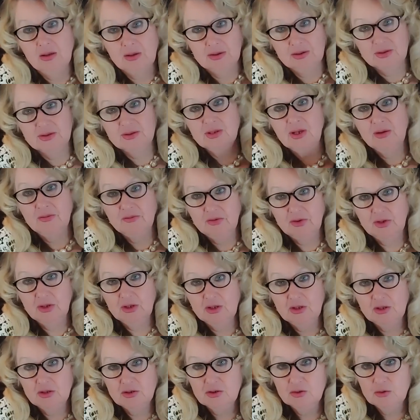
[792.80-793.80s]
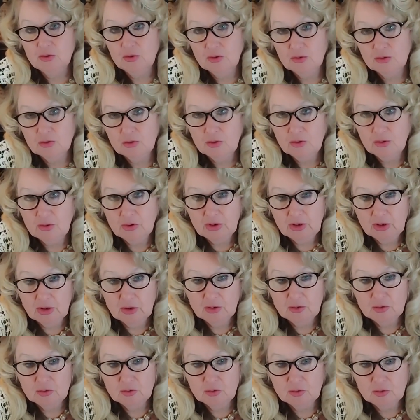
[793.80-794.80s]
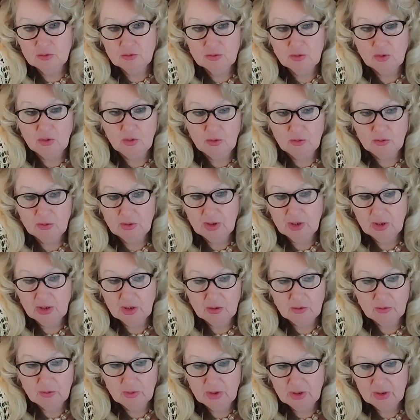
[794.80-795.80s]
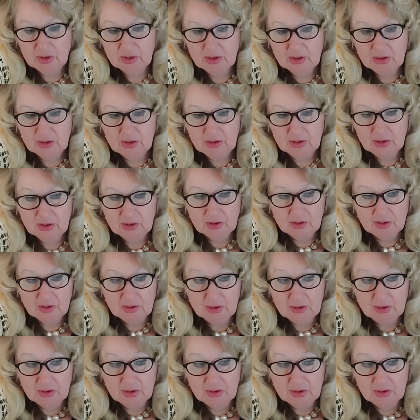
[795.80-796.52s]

something is not going to go her way